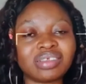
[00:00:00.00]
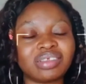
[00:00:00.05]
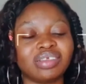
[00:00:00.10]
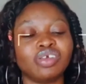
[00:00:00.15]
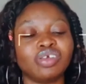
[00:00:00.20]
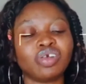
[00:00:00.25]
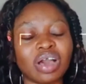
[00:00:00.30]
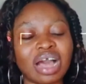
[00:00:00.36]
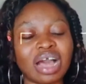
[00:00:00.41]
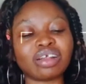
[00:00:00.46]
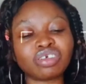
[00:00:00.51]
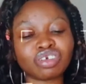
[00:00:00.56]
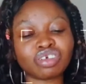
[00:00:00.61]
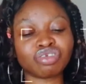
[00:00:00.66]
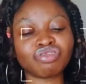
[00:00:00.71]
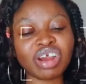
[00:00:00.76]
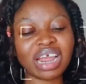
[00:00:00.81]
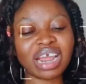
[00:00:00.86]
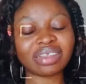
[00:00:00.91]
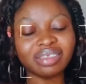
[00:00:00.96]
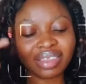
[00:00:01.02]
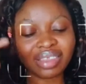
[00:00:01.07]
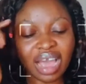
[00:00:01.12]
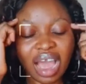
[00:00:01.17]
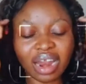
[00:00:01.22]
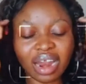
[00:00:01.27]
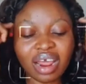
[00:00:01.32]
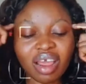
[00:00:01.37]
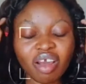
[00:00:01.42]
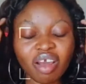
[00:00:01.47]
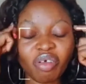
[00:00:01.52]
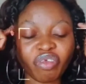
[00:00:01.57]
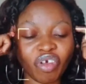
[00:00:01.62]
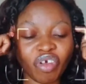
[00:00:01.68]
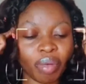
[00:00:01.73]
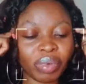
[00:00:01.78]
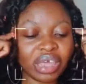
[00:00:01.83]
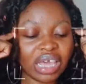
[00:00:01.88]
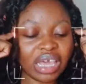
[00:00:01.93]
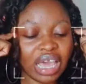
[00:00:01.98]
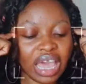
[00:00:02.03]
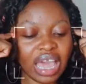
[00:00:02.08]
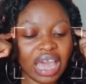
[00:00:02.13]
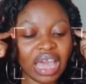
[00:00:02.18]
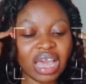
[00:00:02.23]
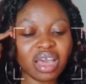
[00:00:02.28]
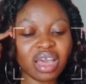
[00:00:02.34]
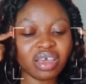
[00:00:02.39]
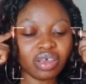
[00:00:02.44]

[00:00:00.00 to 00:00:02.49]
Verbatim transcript: you can create that from here